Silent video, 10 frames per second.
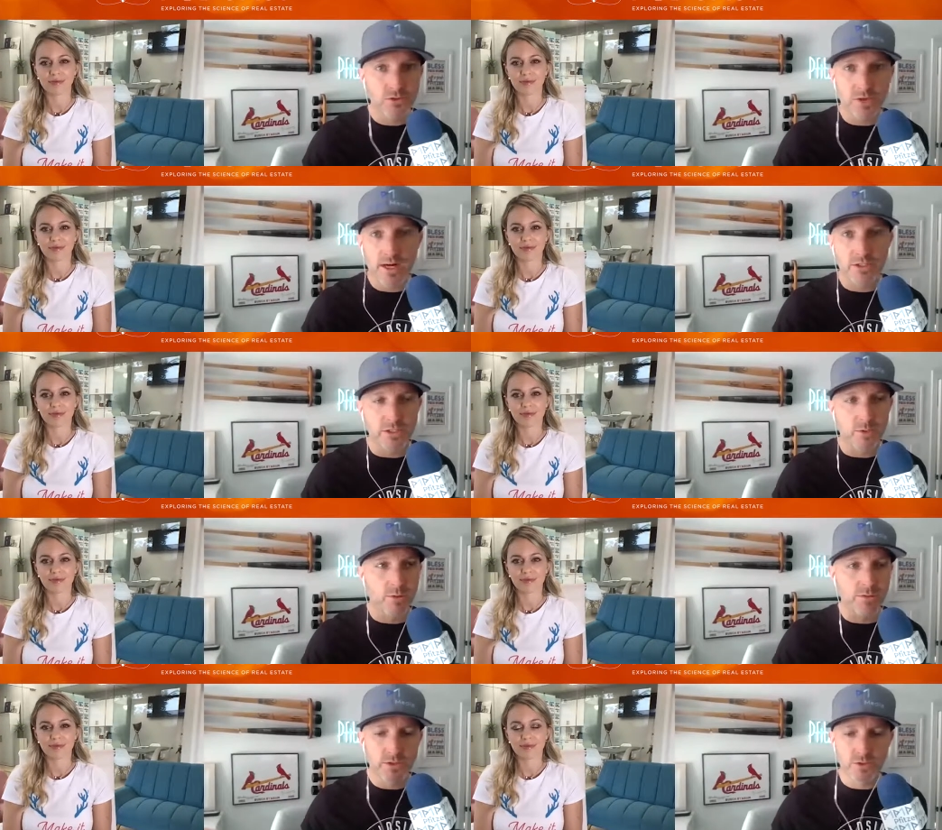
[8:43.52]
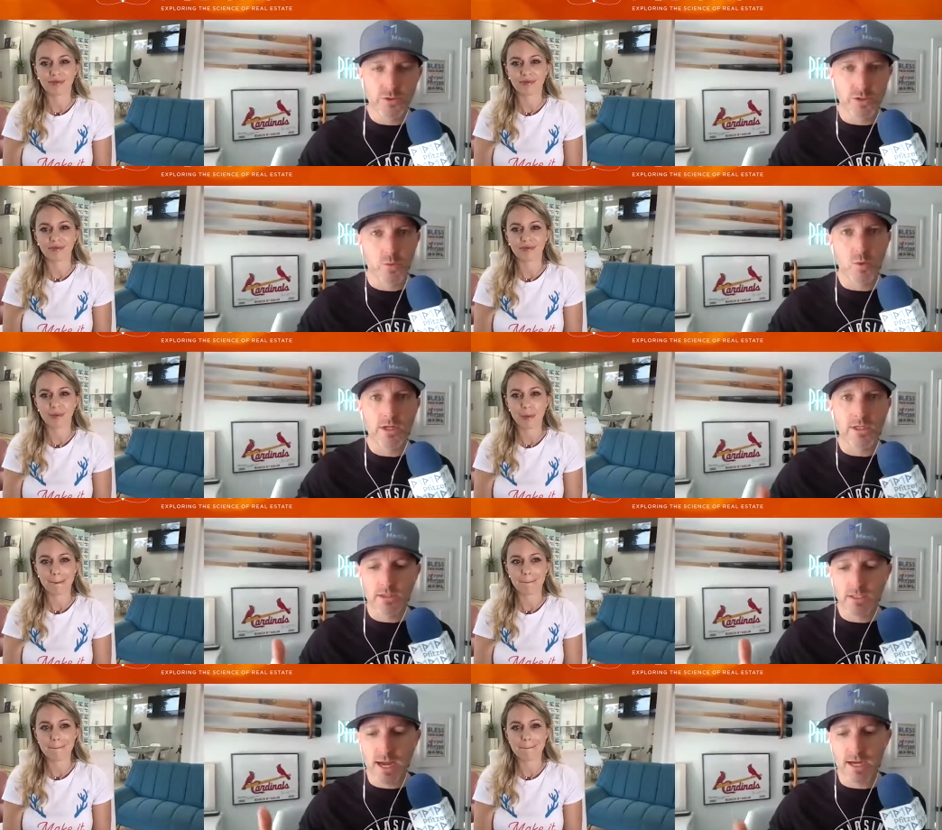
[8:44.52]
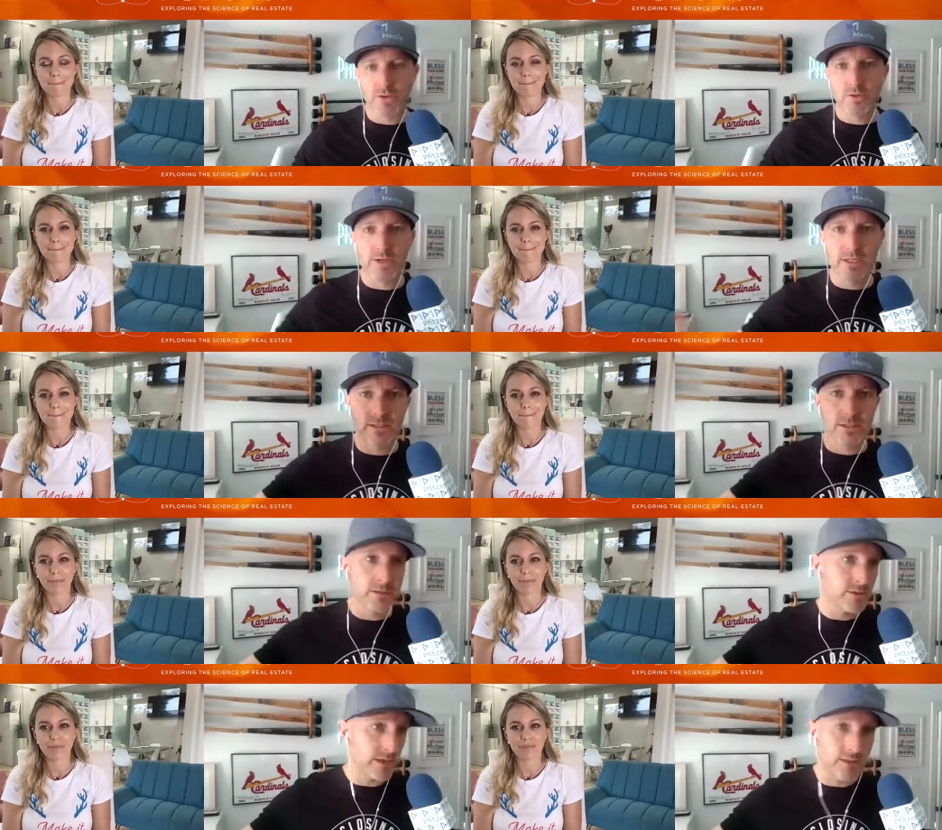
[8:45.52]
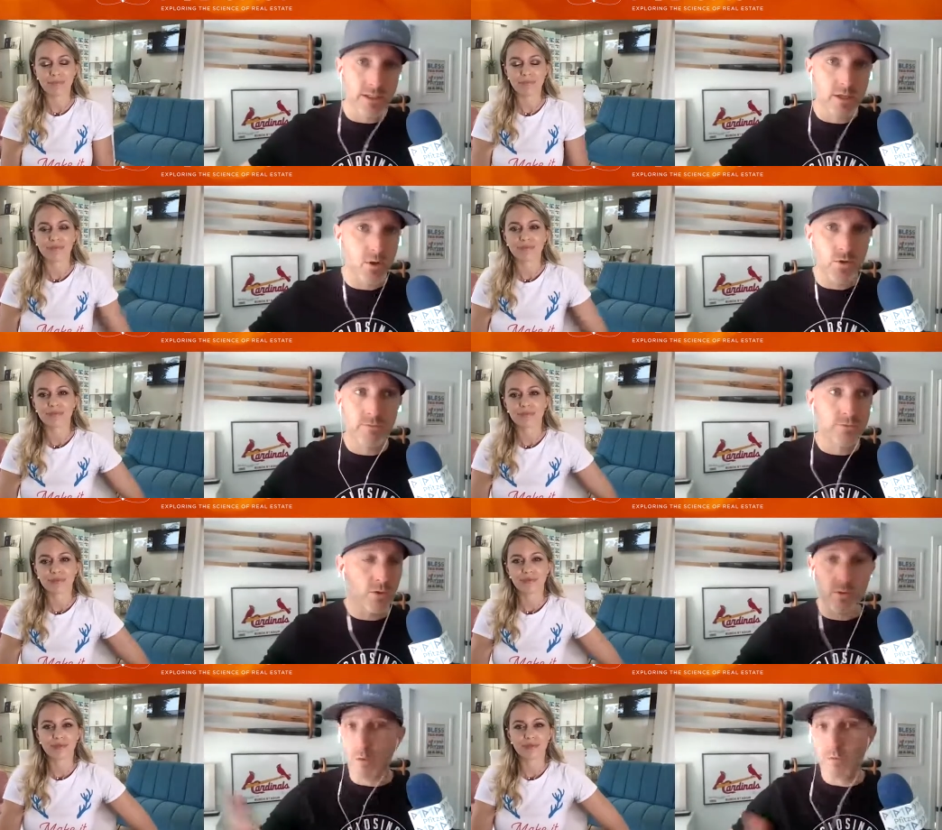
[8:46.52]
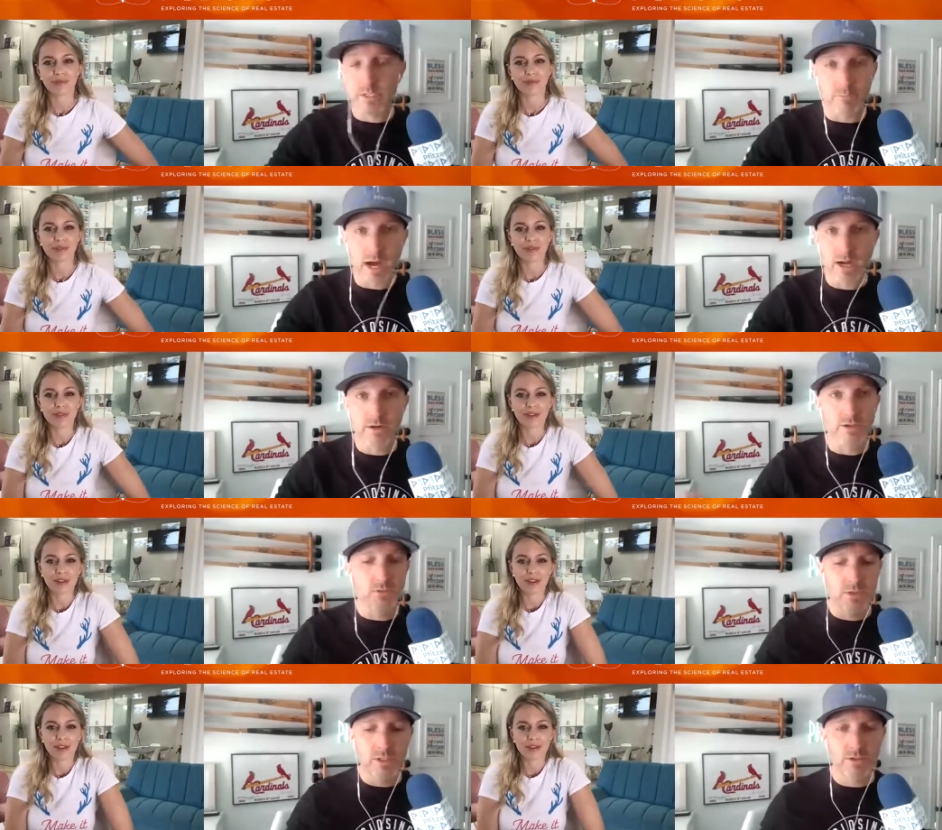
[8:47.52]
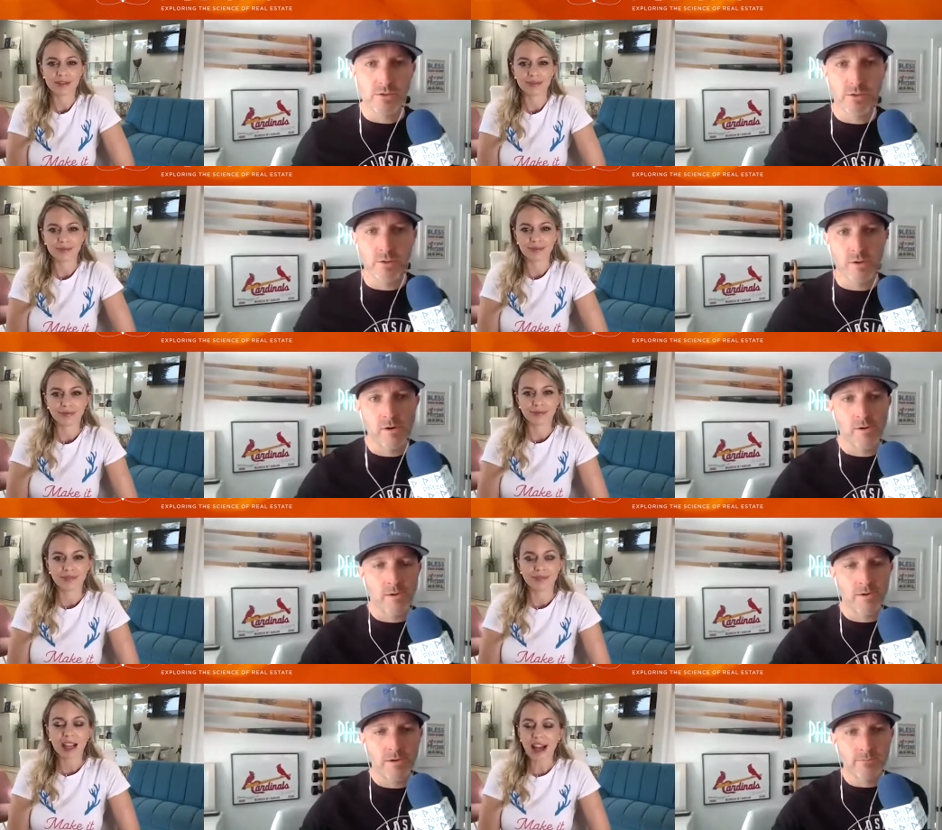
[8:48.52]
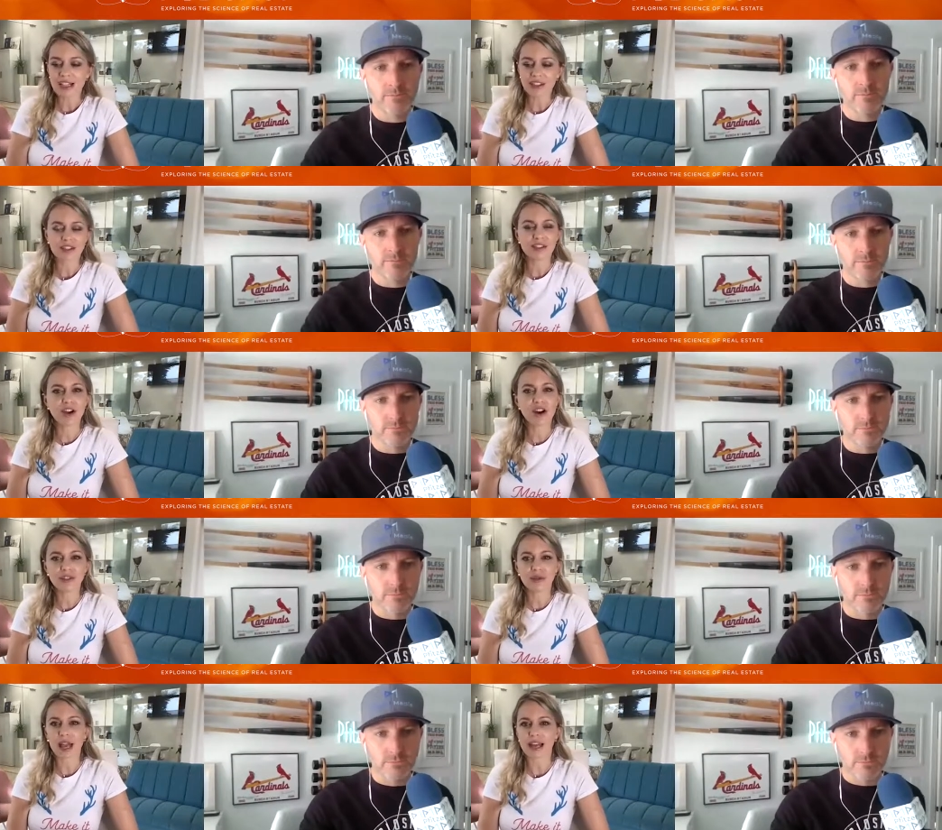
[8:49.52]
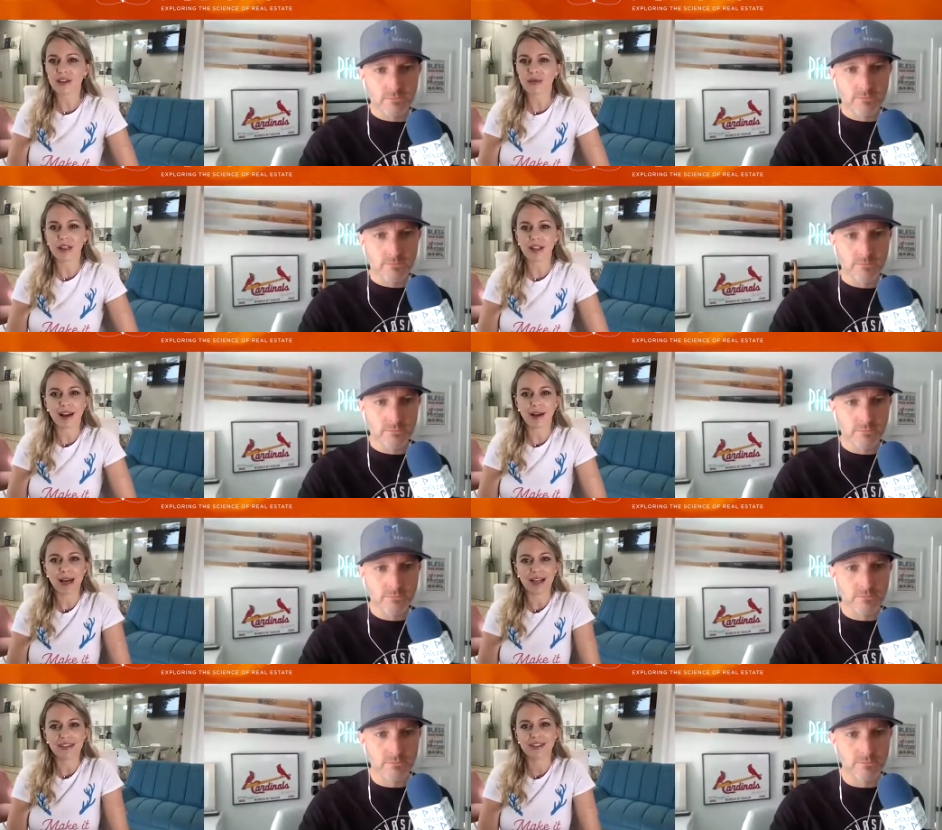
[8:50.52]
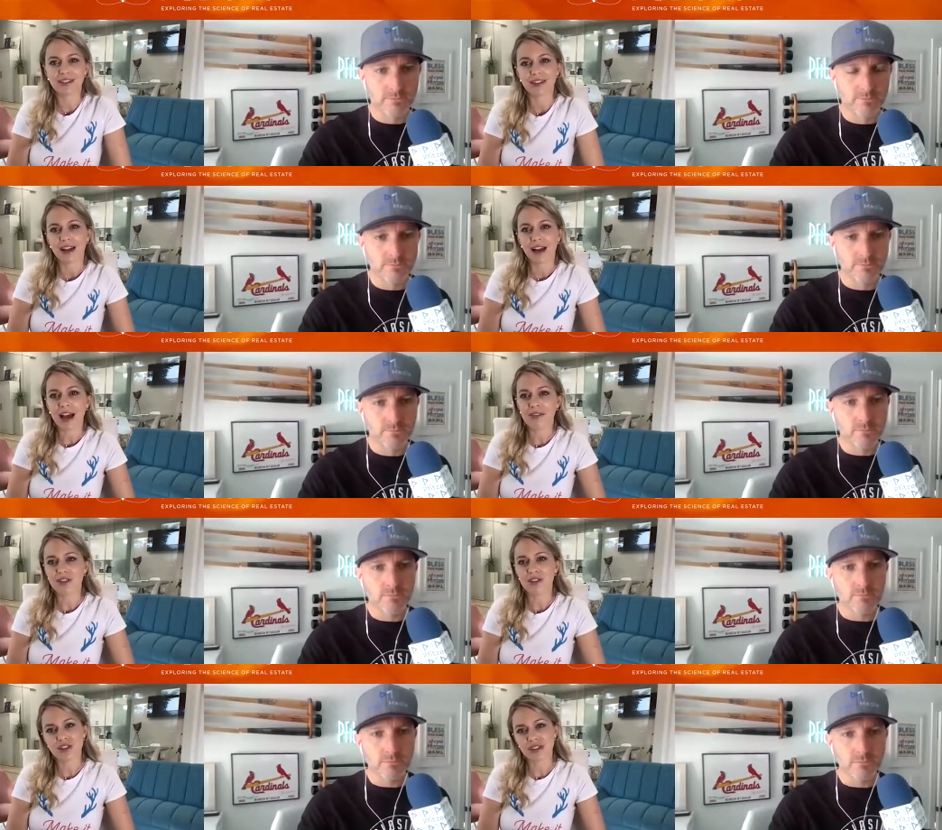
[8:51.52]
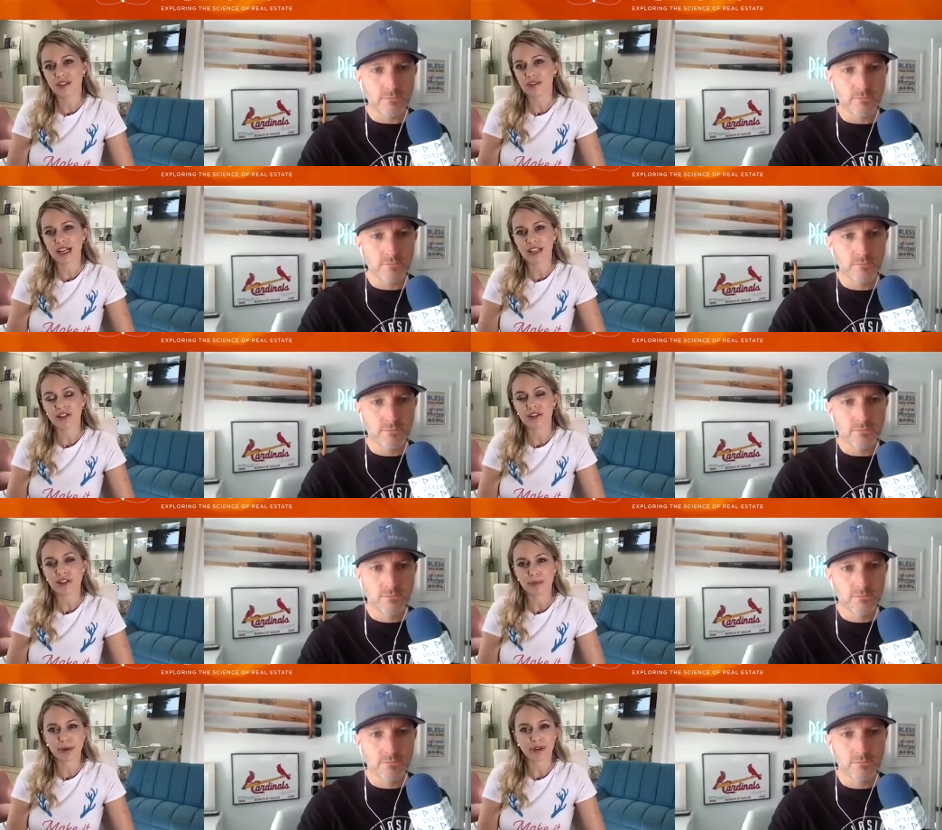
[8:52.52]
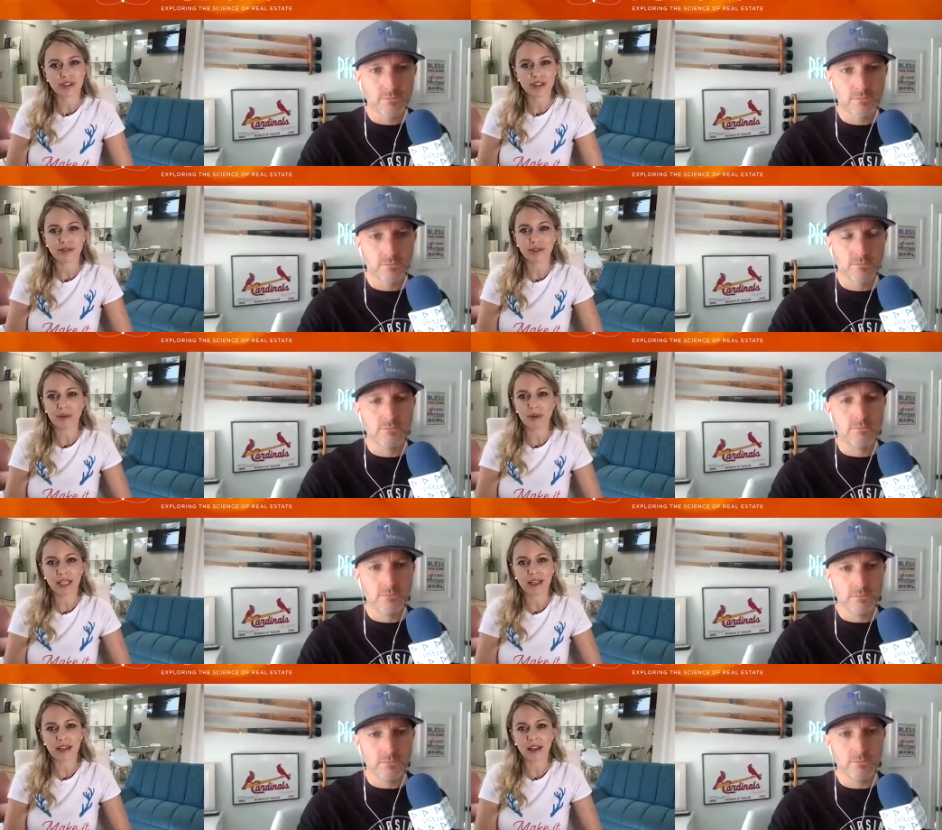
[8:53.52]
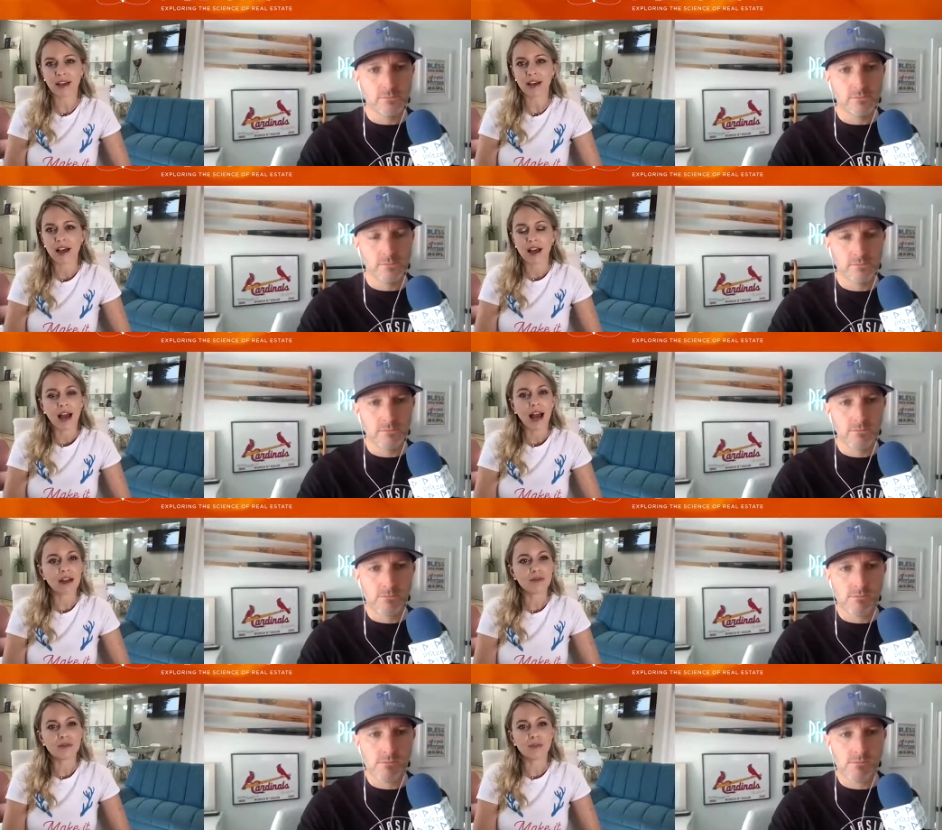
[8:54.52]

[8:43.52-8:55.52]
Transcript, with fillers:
Speaker 1: strategy? What was your trick? What got you into selling homes, or or was it buyers? What did you do?
Speaker 2: I just talked to anyone that I met. I was just a relationship person from the beginning. I would